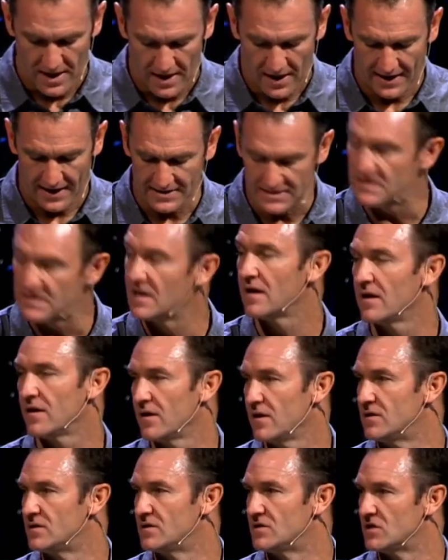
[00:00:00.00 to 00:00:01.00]
I dare
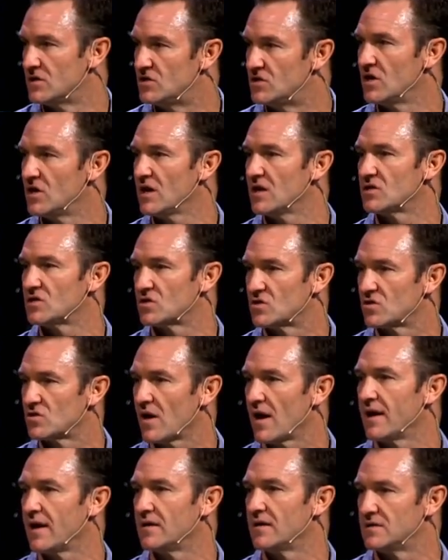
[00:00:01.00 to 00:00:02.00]
you to just
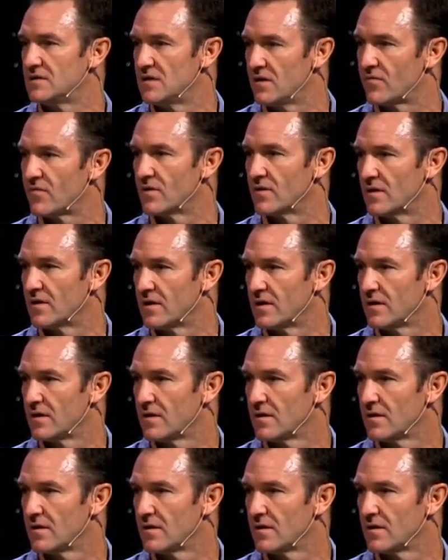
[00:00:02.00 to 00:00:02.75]
try it differently.